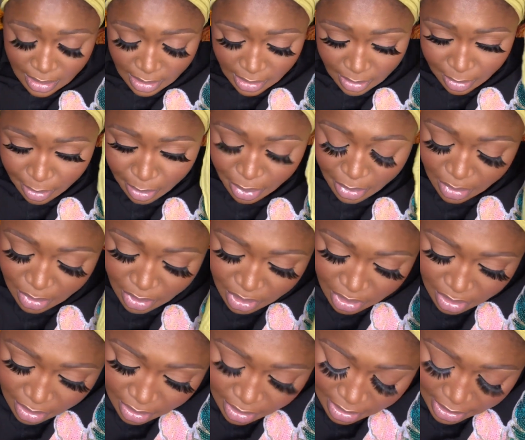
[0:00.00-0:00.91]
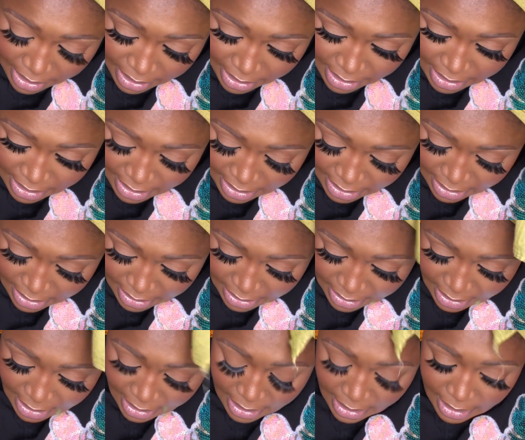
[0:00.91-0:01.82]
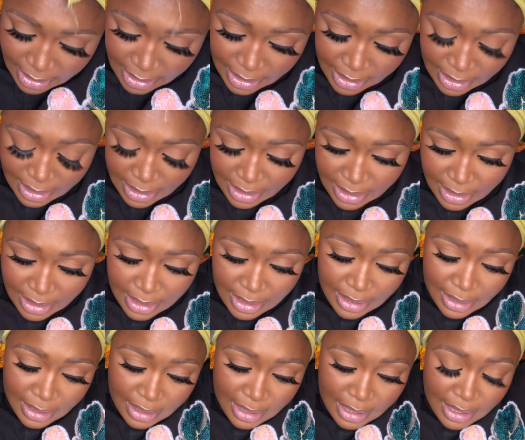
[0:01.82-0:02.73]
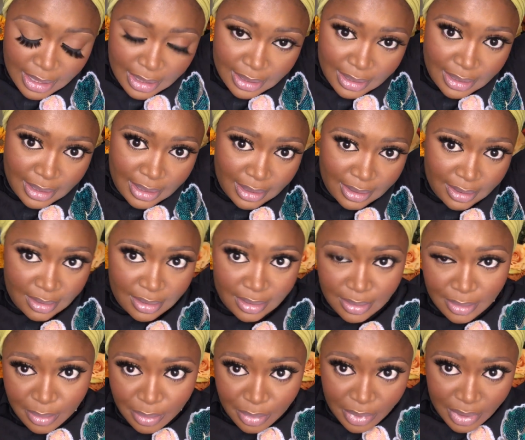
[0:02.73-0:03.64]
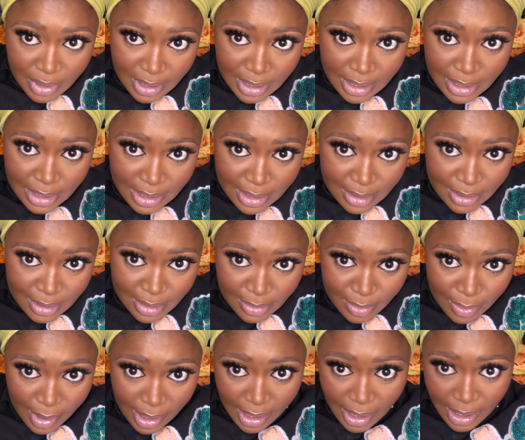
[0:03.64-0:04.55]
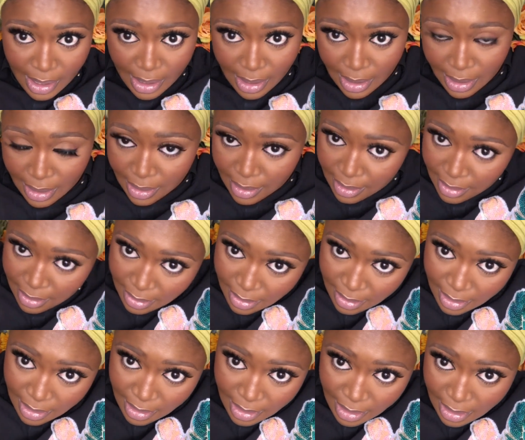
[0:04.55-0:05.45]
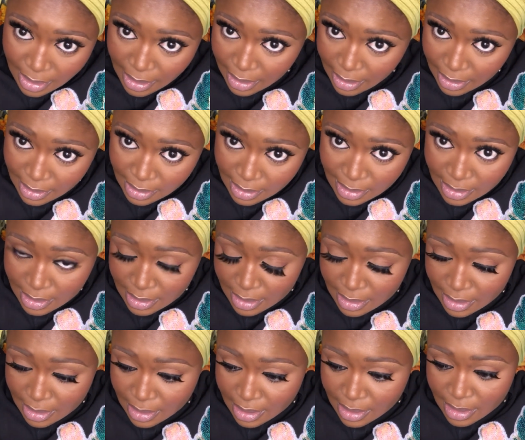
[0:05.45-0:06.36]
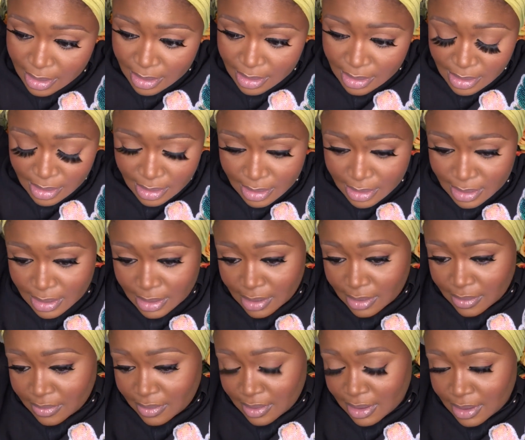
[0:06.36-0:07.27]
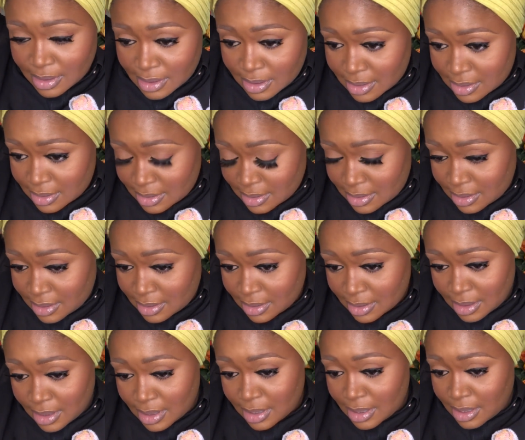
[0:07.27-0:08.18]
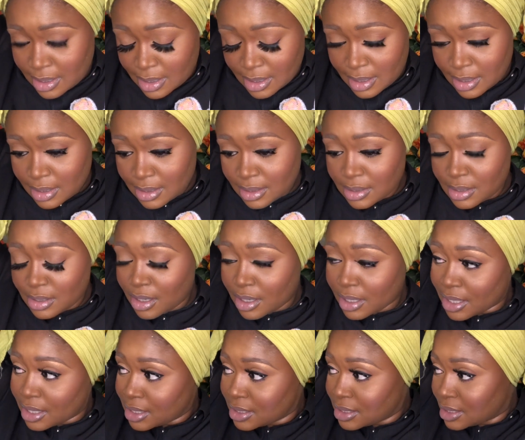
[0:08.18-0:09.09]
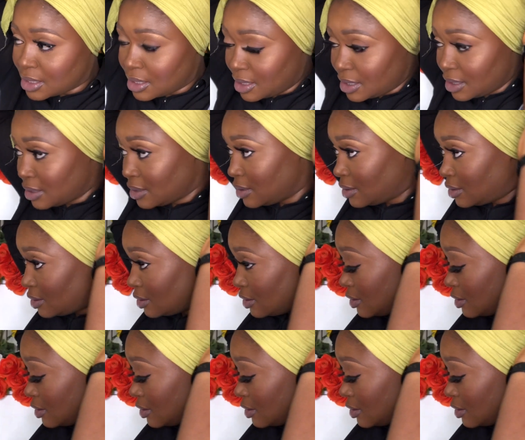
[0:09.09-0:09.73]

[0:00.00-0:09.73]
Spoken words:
and push all edges in and then bring it this way and just give it, tuck it in.